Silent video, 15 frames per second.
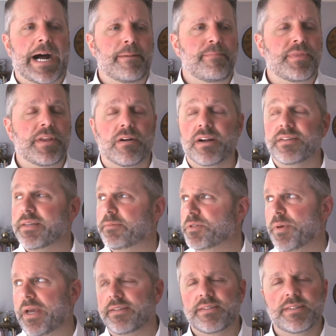There are some
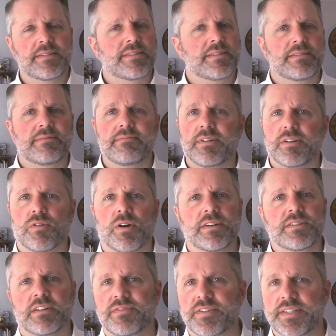spaces across
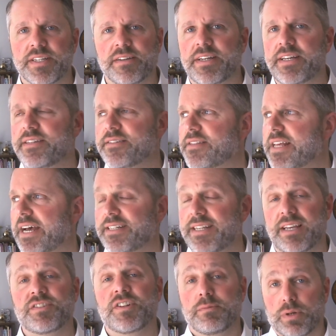our facilities that
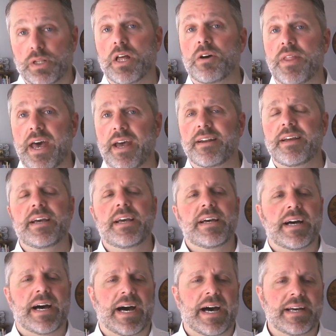tested below that,
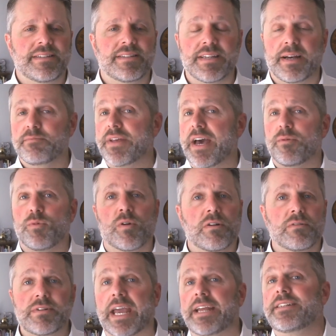some that were
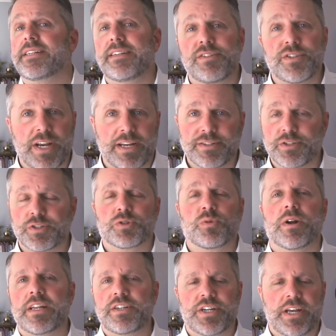19 changes,
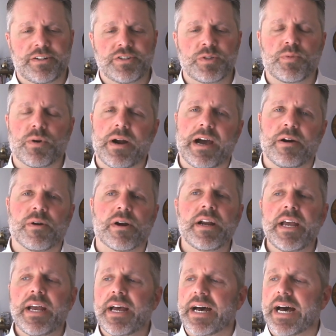20 changes per hour.
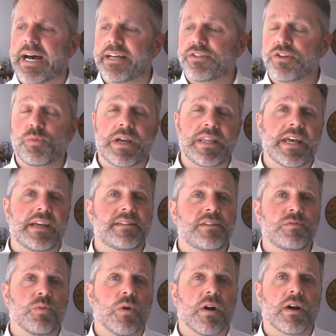So we then
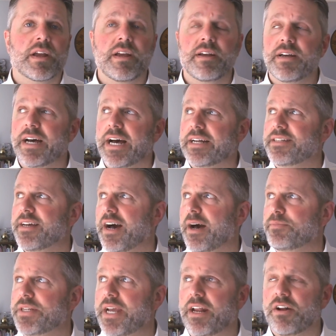did work to
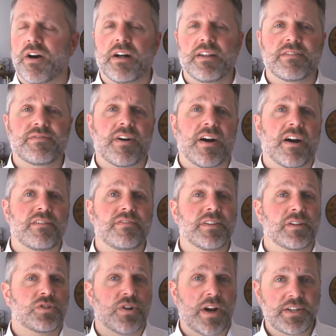update all of our
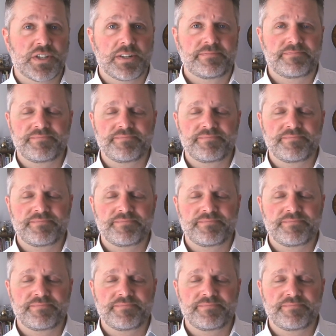filtration,